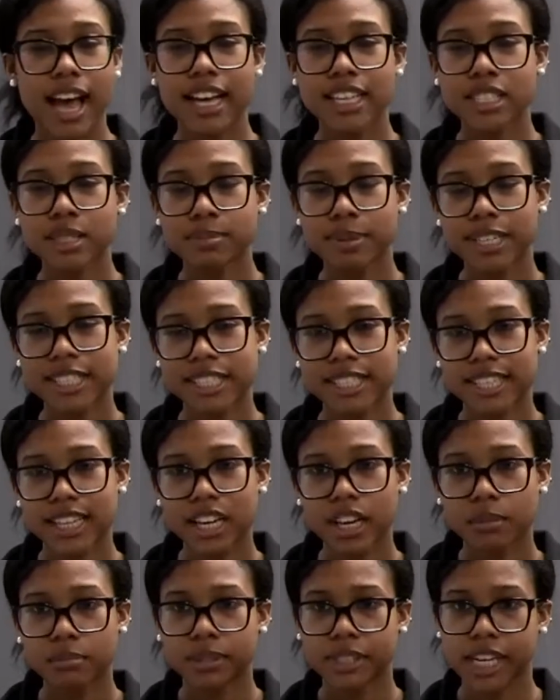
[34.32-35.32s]

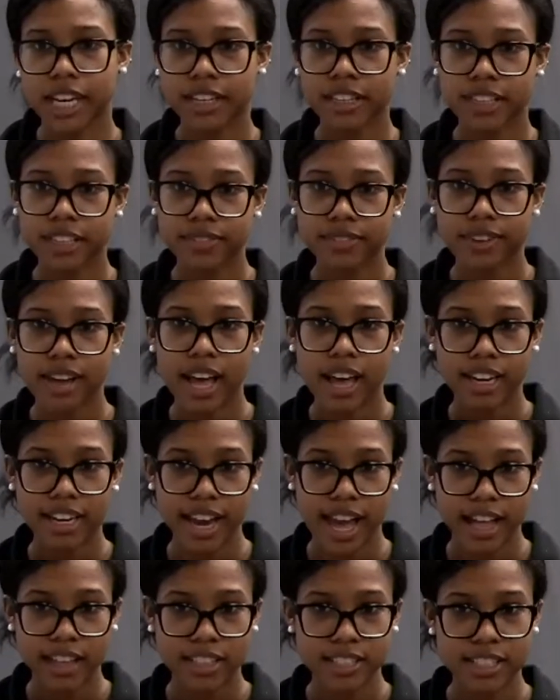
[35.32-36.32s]
SPC objective
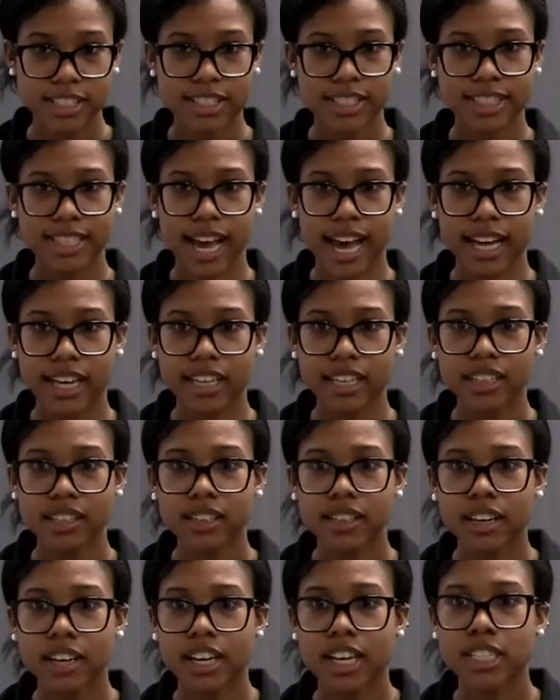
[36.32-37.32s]
analysis data
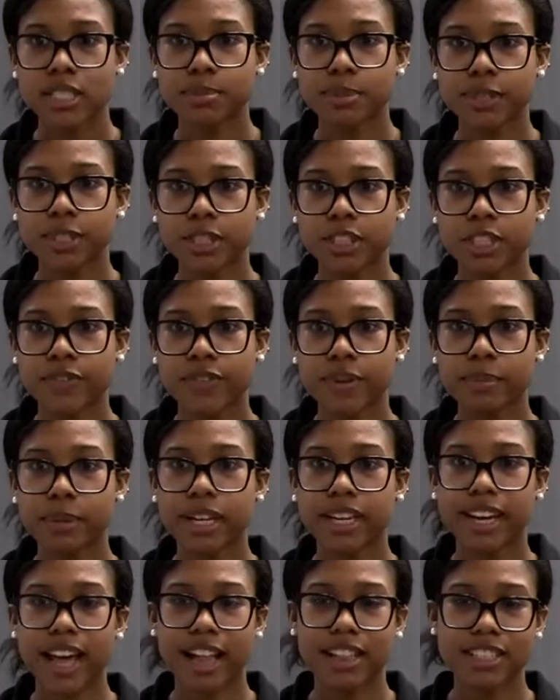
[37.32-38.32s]
is produced from
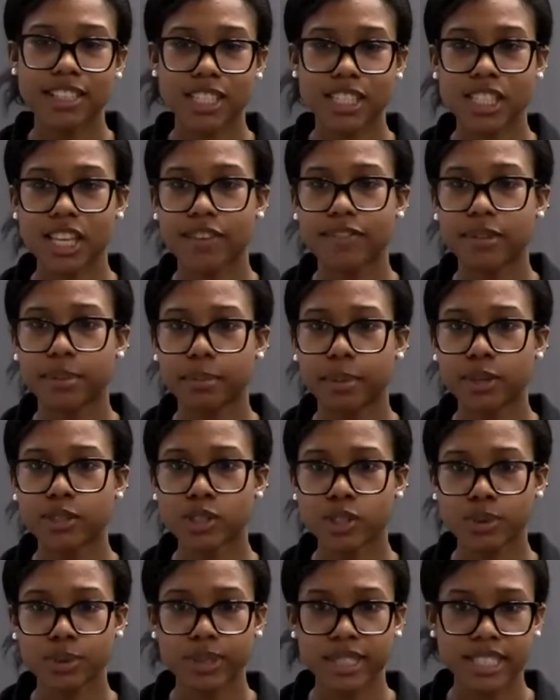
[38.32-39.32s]
an analysis of the
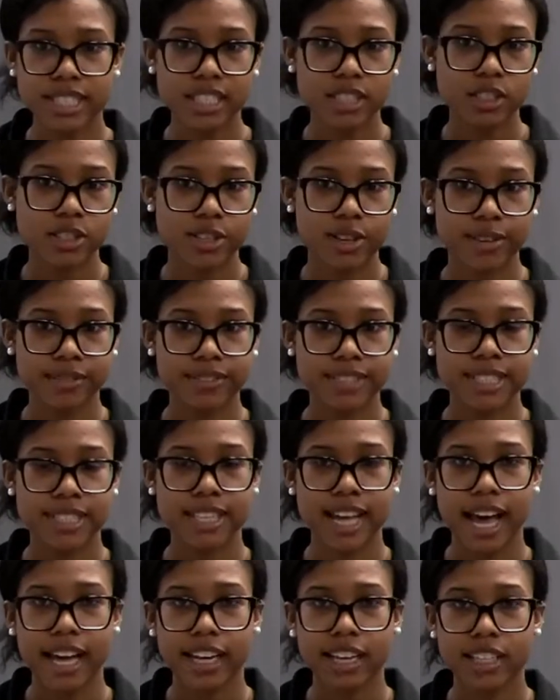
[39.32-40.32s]
most recent surface
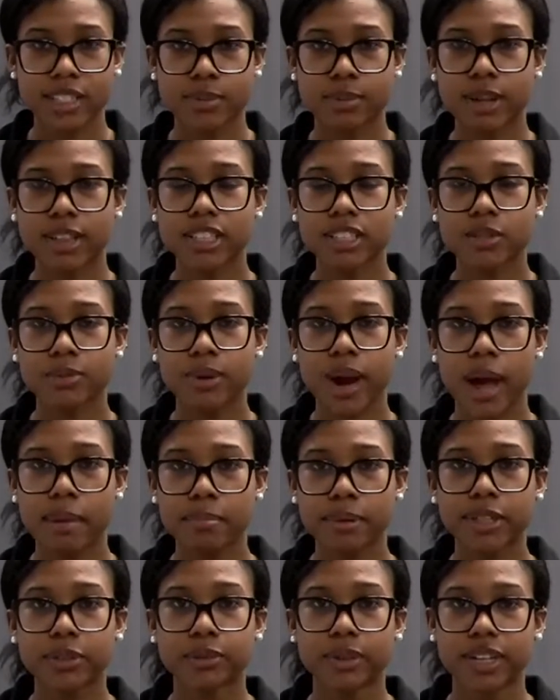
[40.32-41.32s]
data as well as
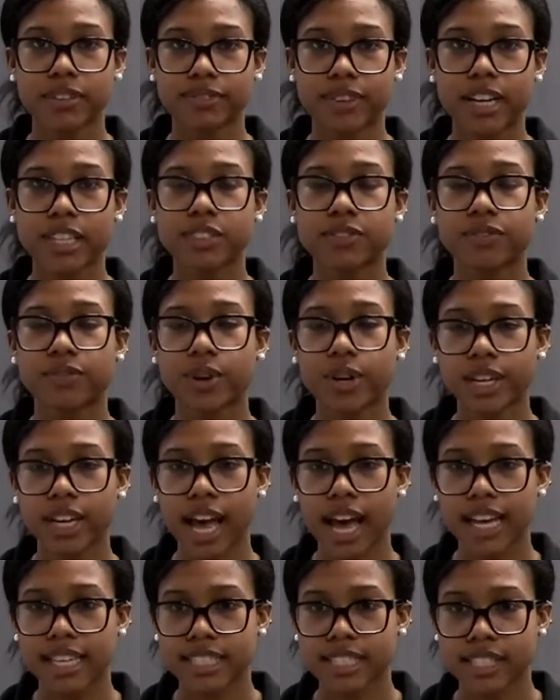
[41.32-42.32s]
rapid refresh
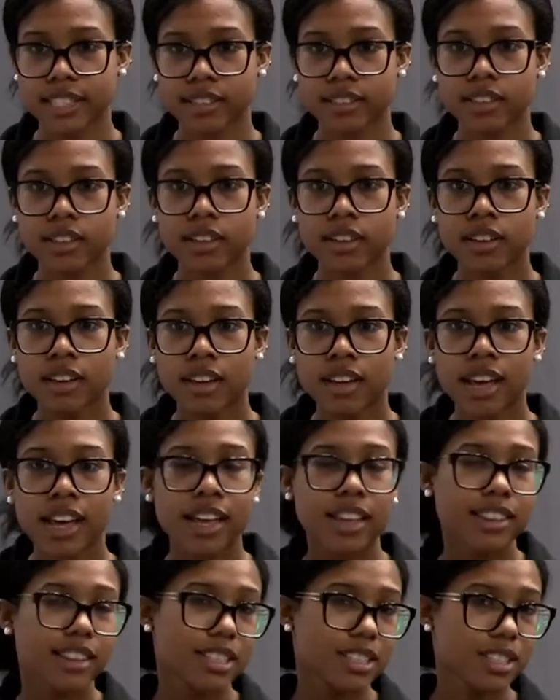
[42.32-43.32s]
forecasts.
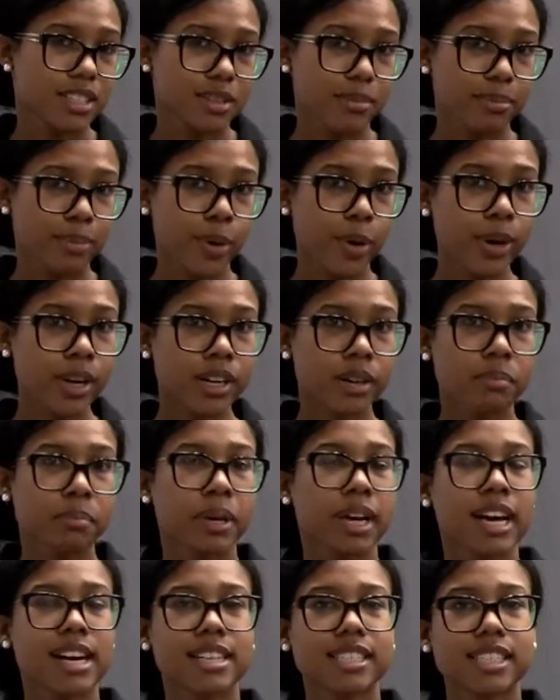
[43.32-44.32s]
This is important
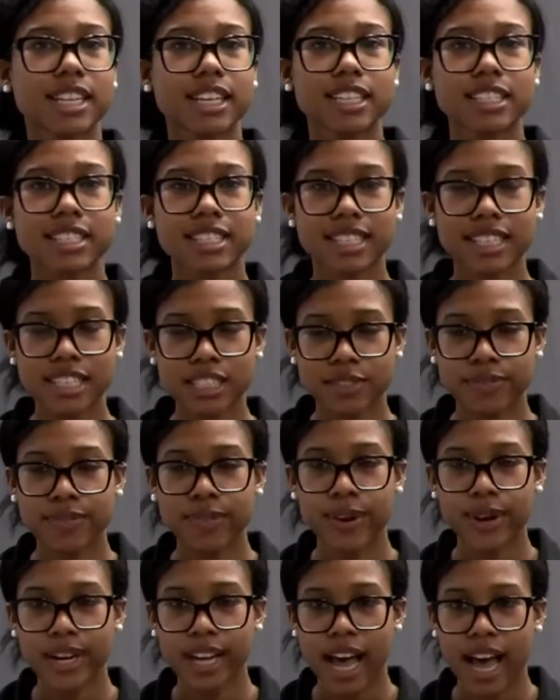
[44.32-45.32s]
because it assists
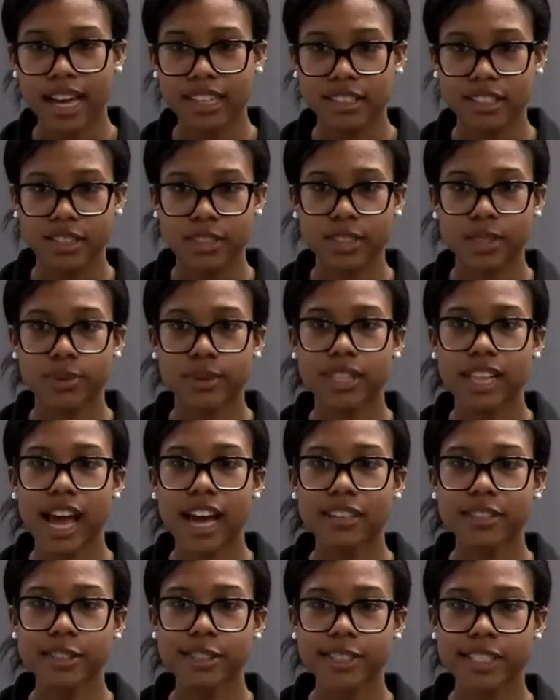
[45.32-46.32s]
forecasters with
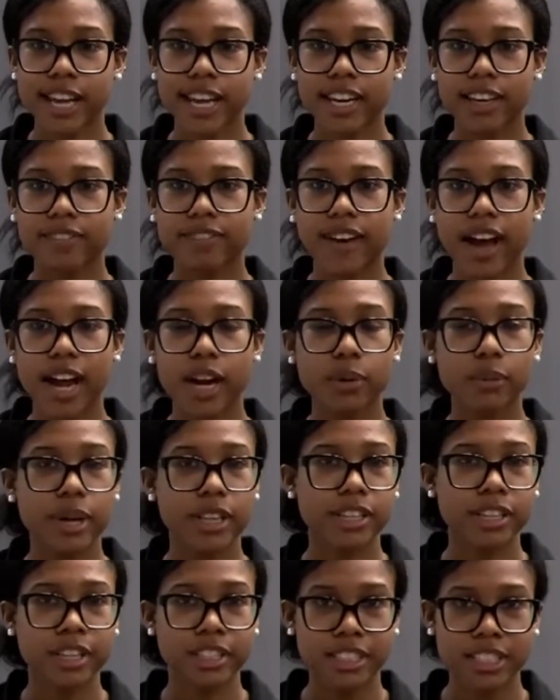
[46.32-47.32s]
ascertaining fire
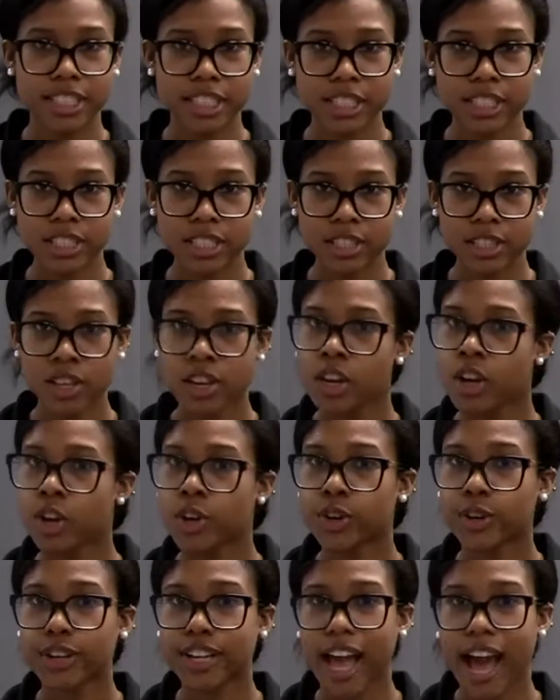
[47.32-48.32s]
weather conditions
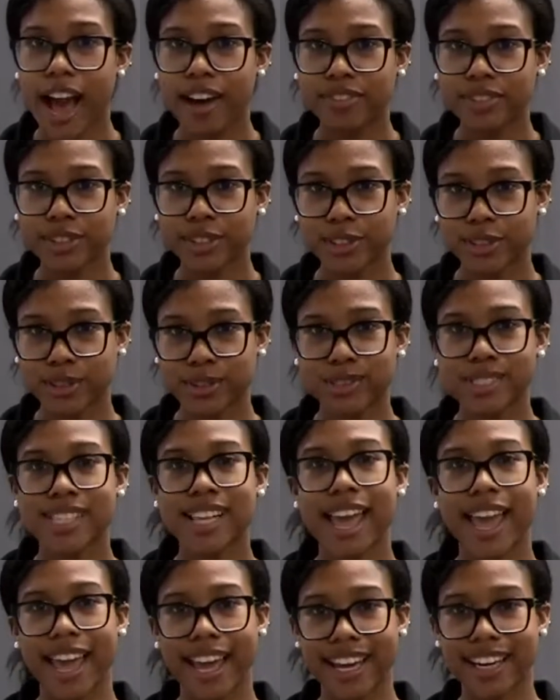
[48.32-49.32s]
during afternoons
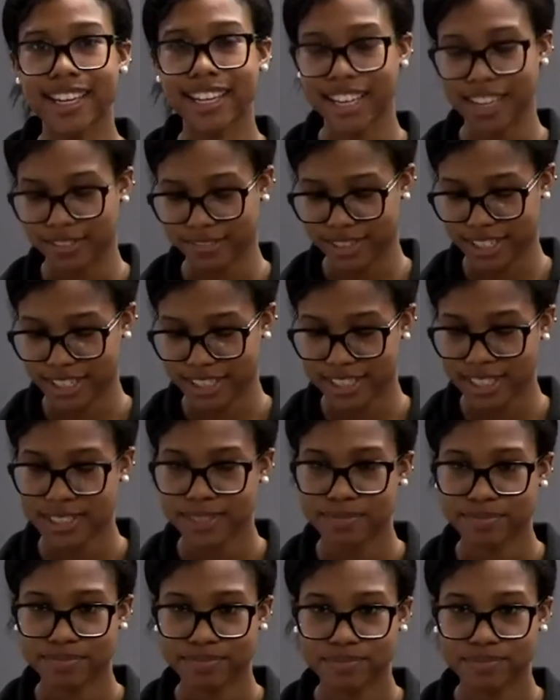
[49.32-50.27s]
and evenings.